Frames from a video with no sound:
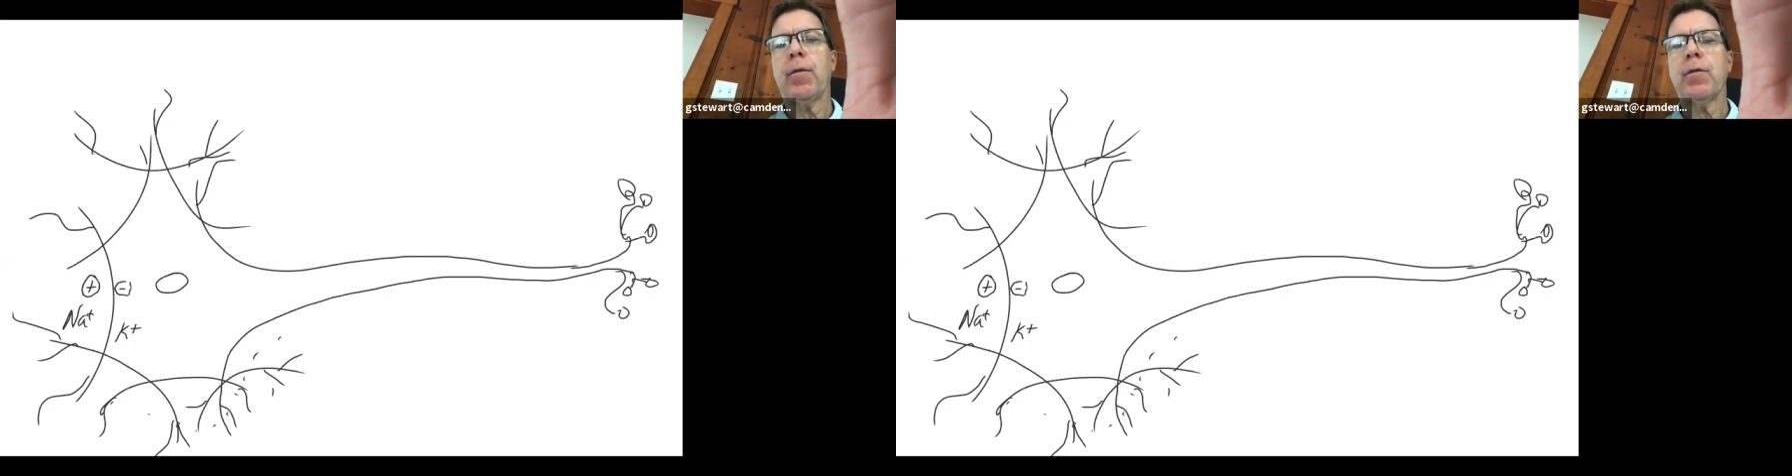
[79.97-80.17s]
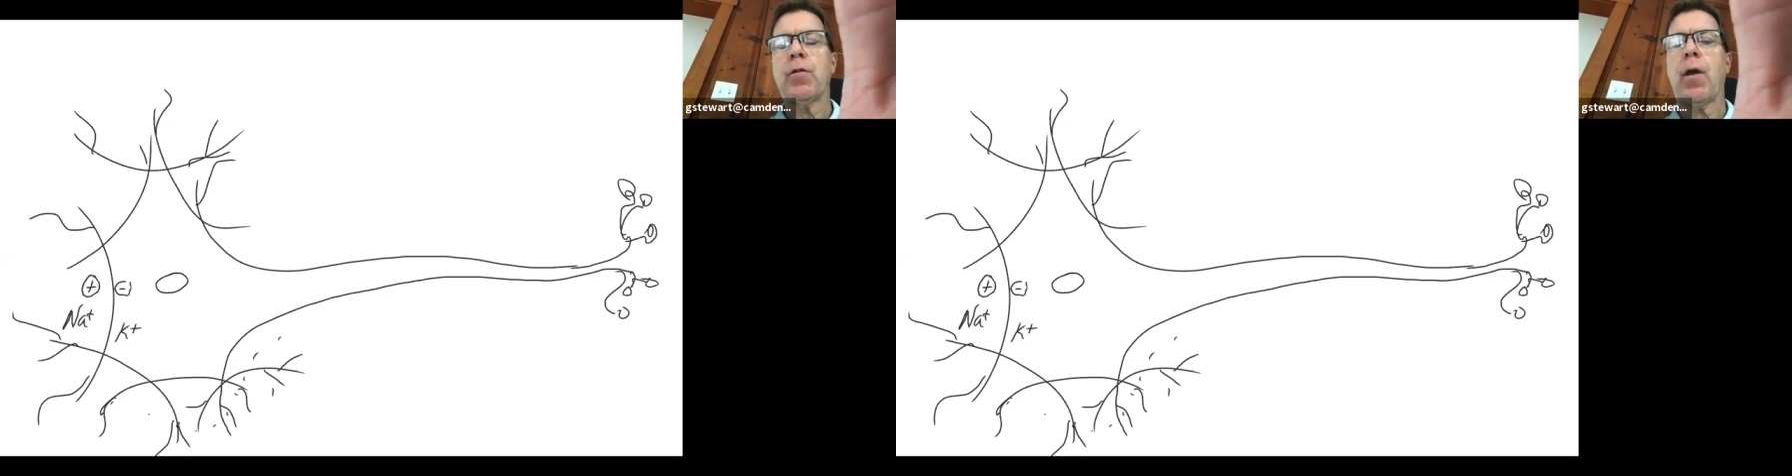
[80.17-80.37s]

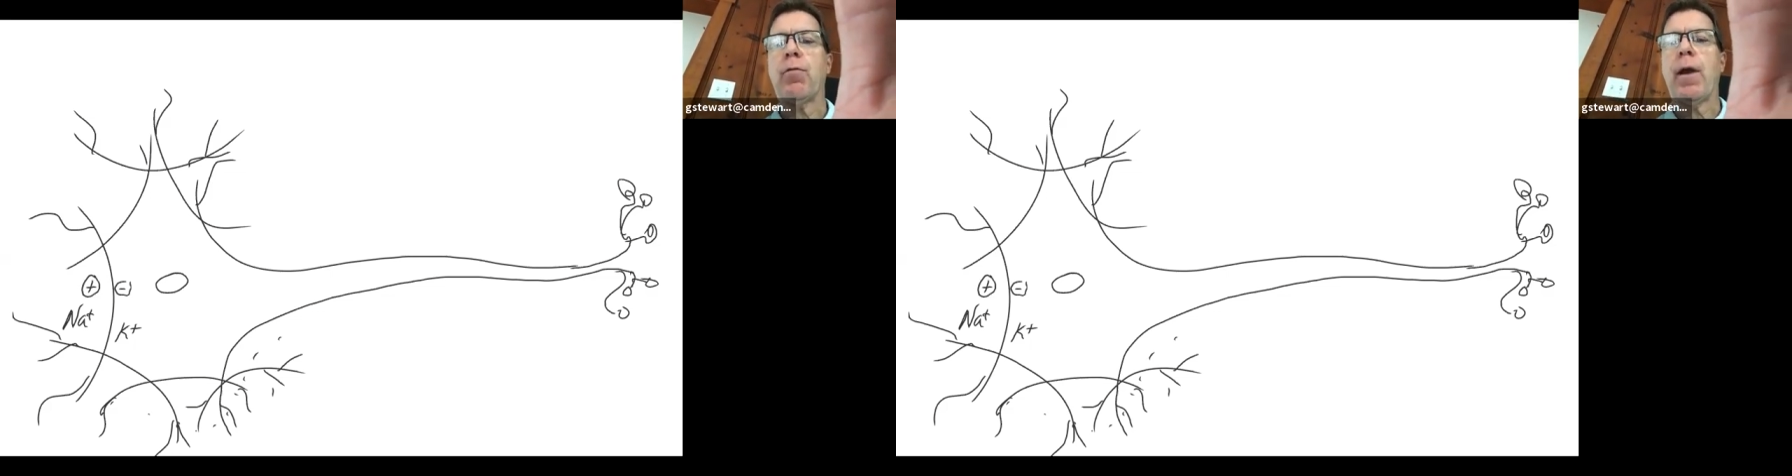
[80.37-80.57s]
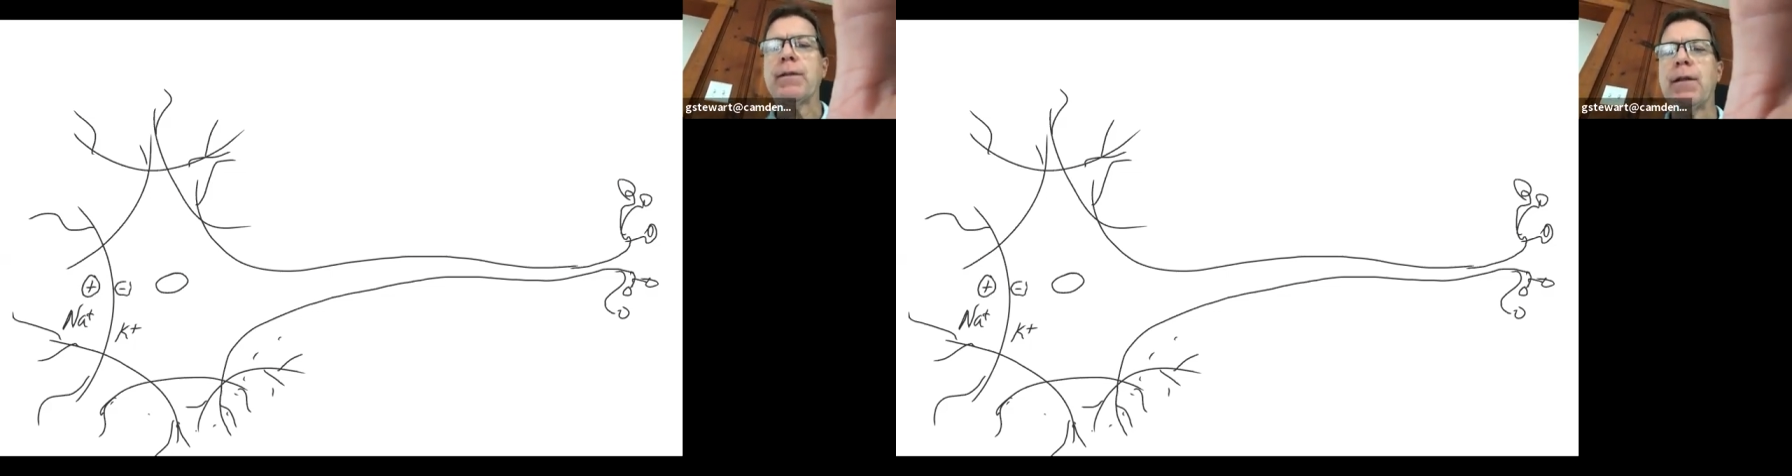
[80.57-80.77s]
So at
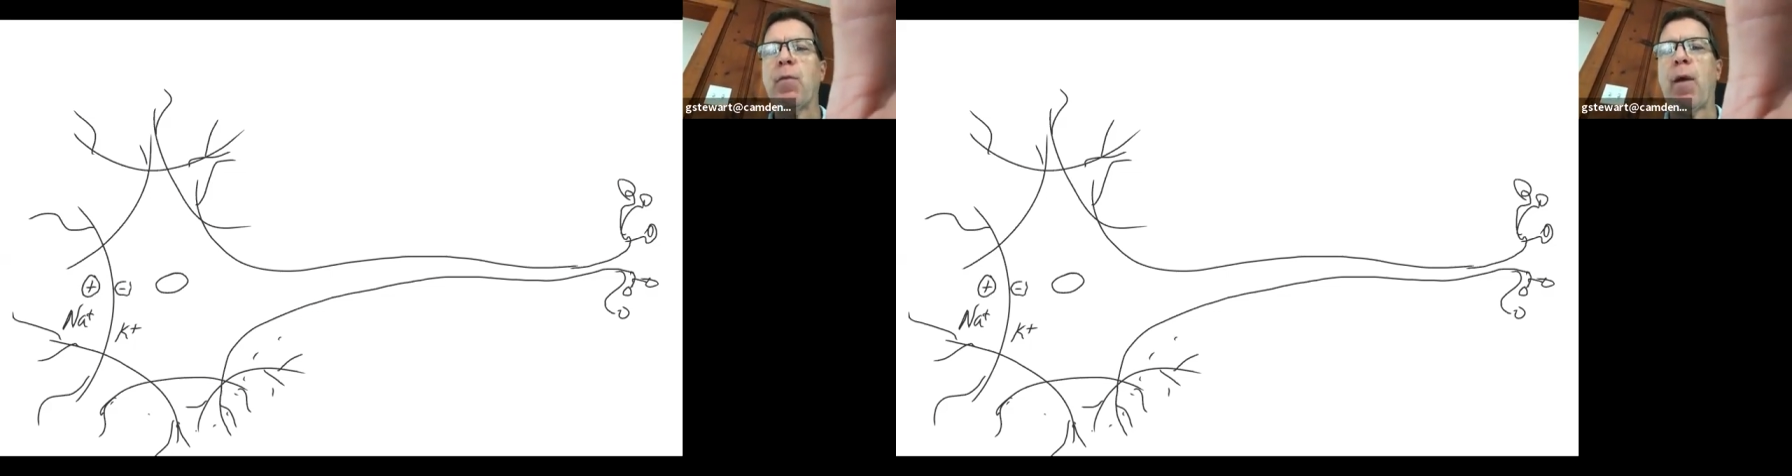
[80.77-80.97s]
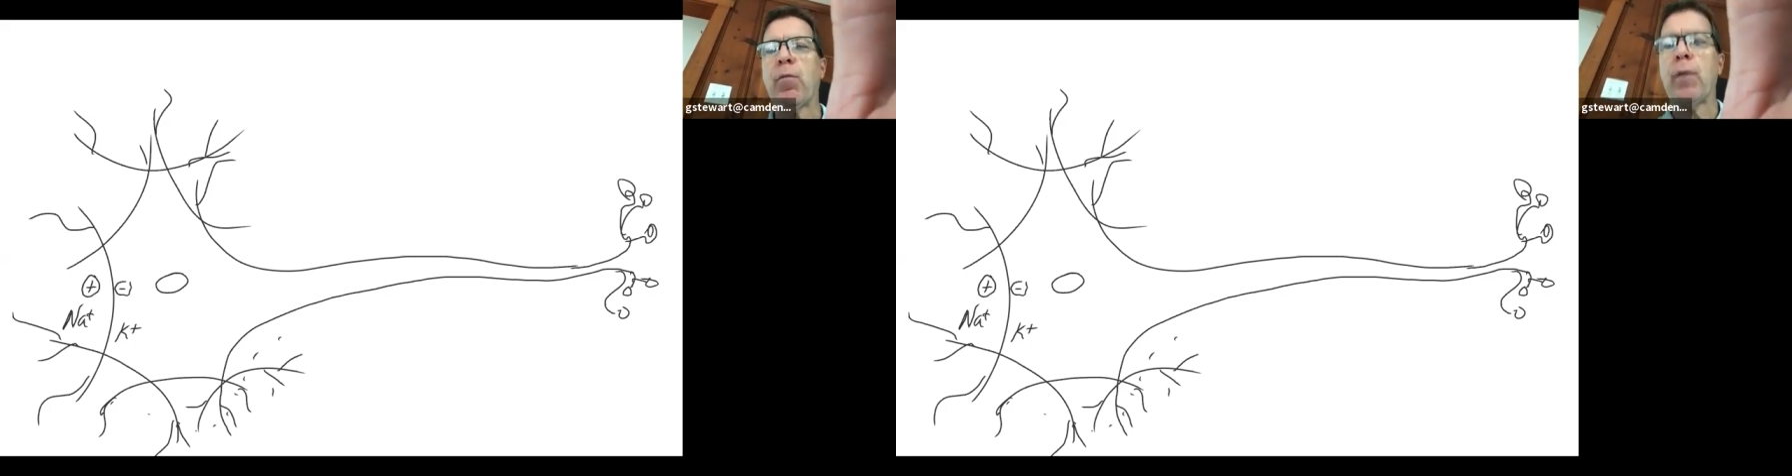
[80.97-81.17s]
resting
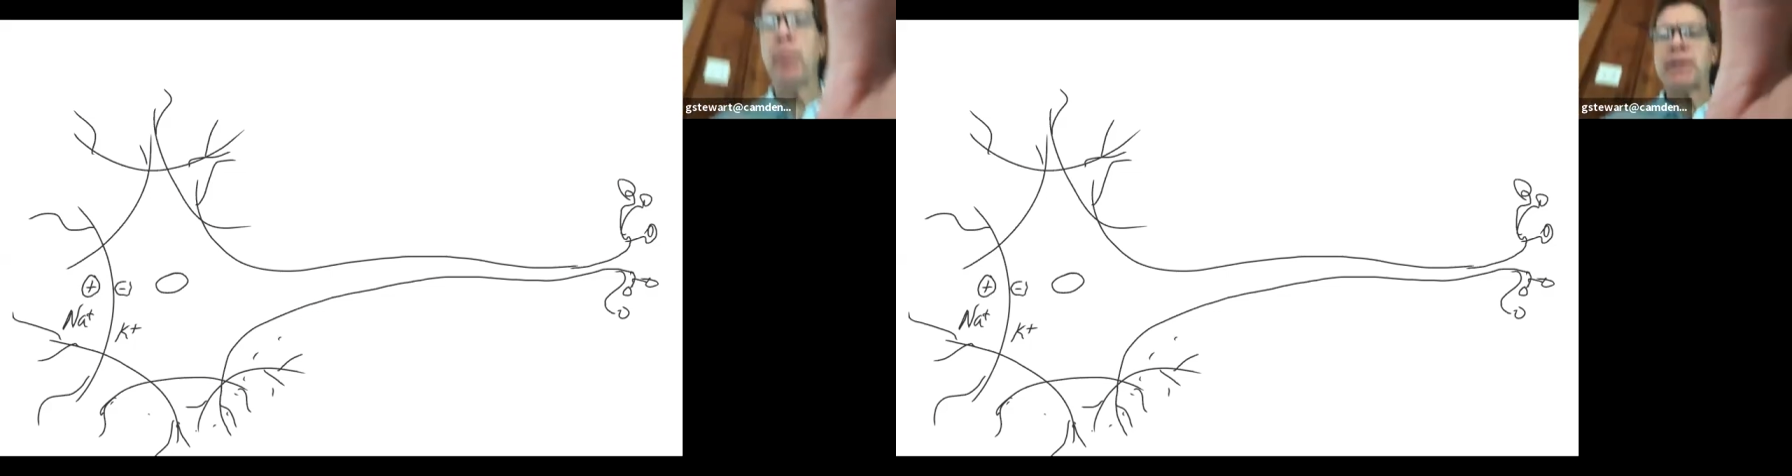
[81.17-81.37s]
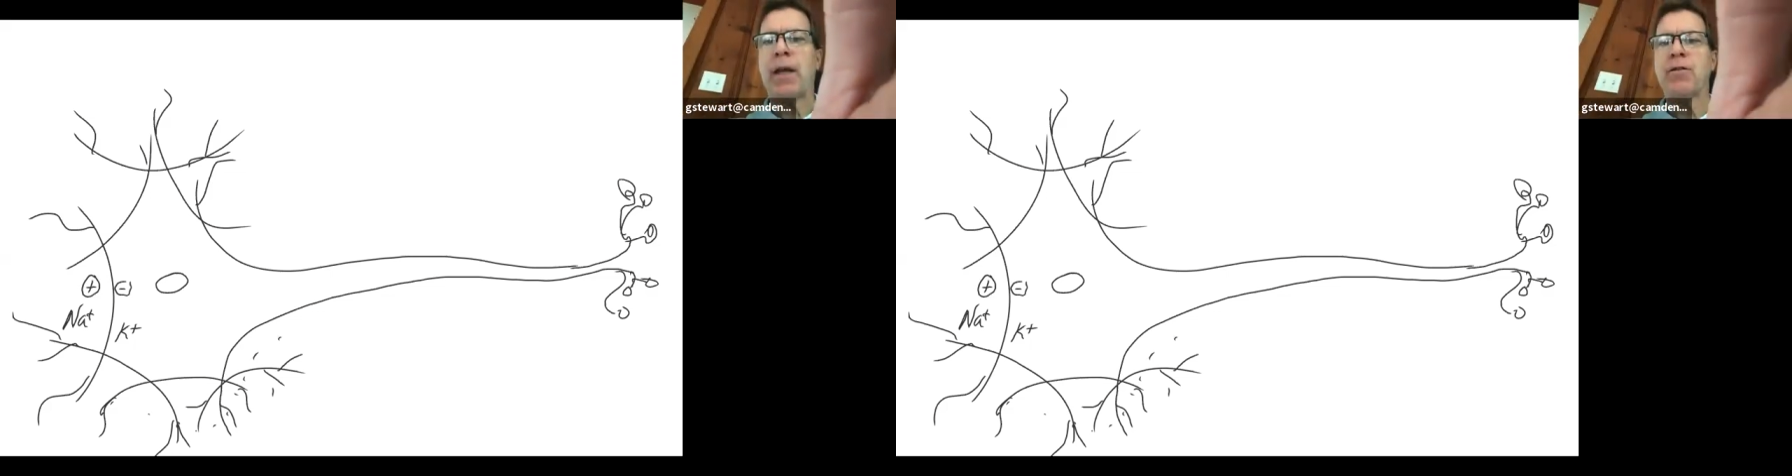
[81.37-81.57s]
membrane
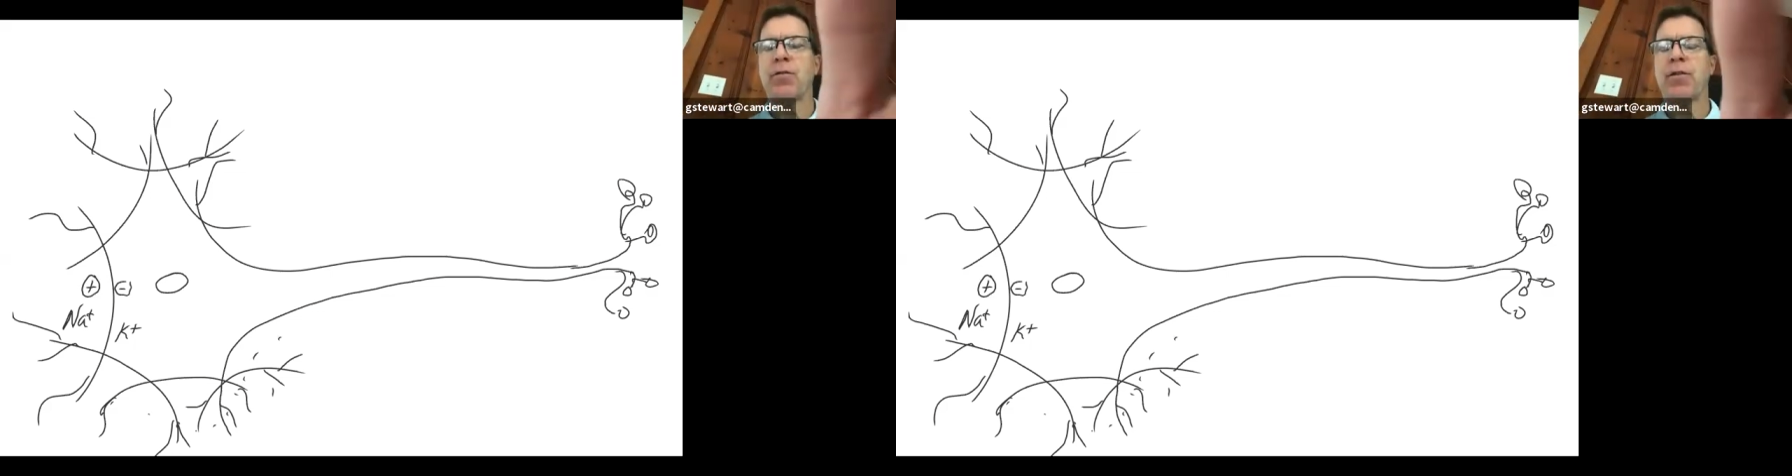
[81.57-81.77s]
potential,